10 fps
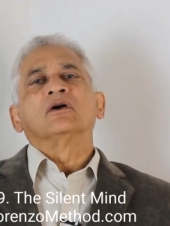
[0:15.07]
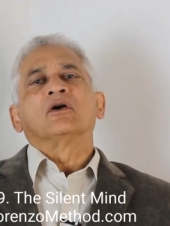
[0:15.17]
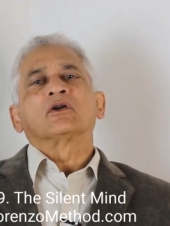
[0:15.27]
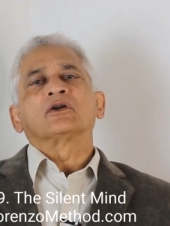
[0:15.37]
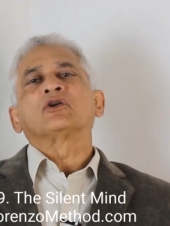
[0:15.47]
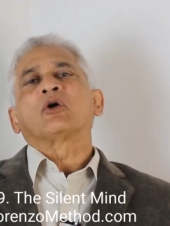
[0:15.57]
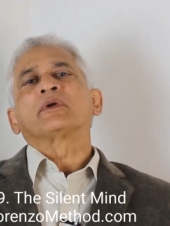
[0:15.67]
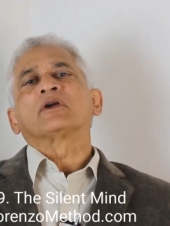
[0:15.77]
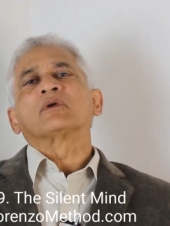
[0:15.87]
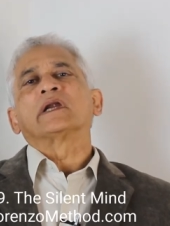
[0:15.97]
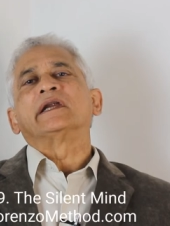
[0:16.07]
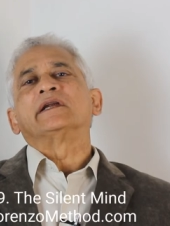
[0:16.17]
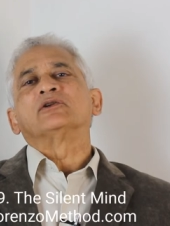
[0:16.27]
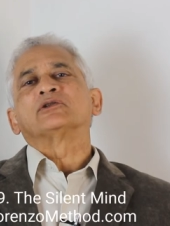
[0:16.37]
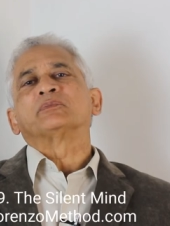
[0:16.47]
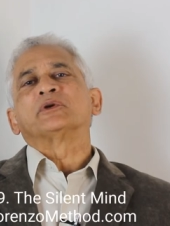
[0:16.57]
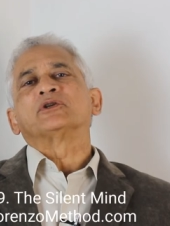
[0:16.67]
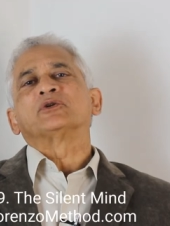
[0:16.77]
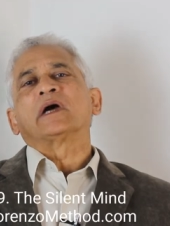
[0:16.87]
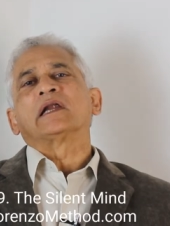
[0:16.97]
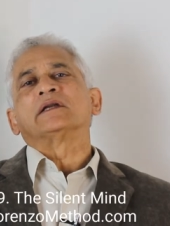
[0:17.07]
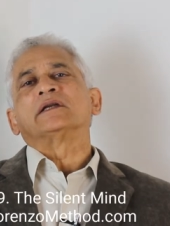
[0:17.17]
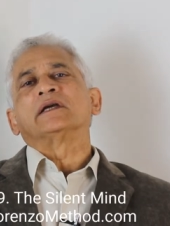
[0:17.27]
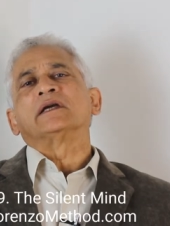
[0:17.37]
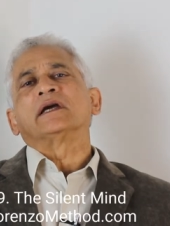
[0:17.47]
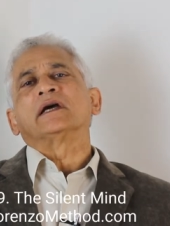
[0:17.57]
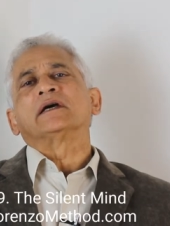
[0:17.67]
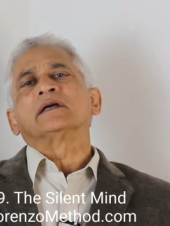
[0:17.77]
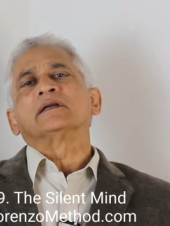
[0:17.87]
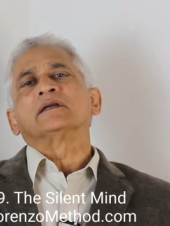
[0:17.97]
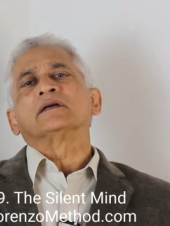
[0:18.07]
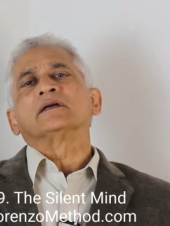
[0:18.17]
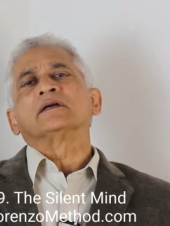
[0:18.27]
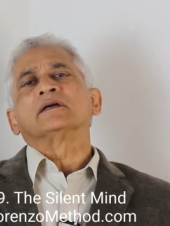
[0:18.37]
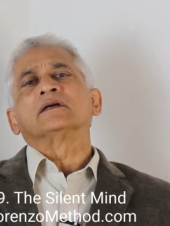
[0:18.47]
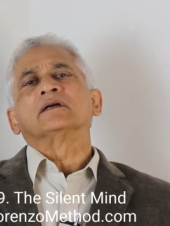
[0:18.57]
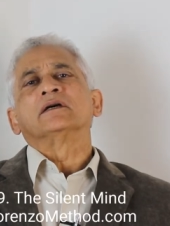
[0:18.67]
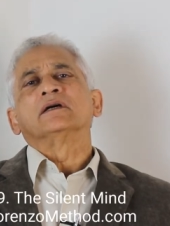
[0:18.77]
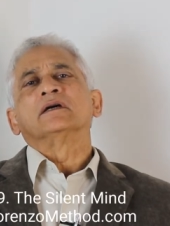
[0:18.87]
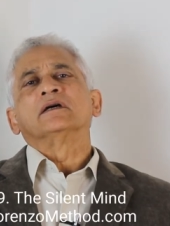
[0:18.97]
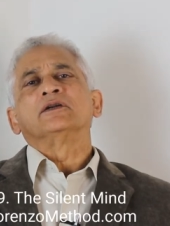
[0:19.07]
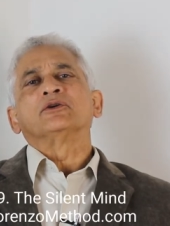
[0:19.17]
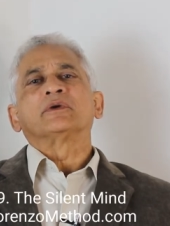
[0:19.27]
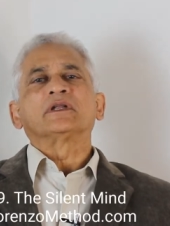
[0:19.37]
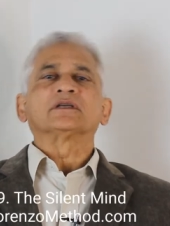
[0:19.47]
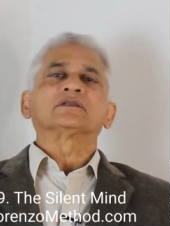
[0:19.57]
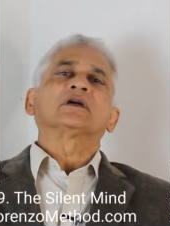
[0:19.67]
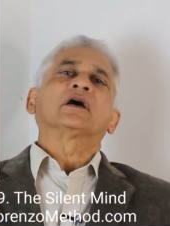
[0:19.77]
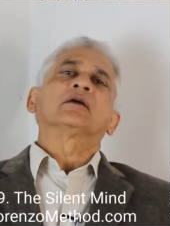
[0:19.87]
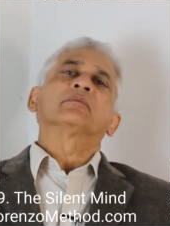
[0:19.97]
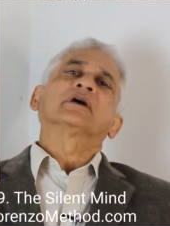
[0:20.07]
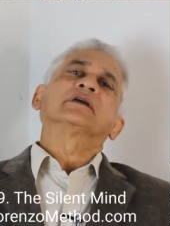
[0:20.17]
on a topic related to spirituality and uh, during this time I